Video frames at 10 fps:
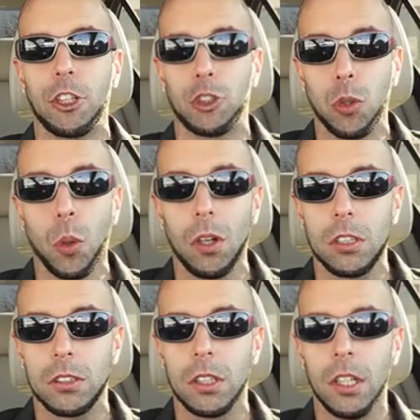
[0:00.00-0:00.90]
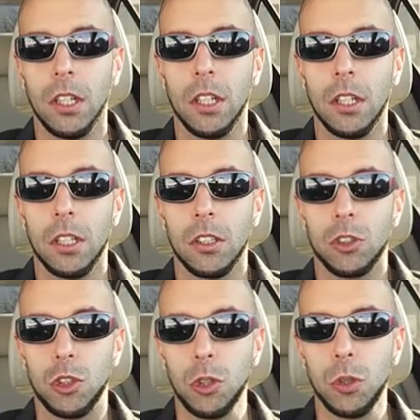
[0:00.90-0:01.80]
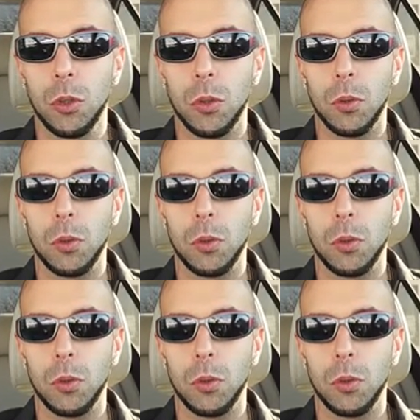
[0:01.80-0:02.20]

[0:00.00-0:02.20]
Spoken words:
the tools to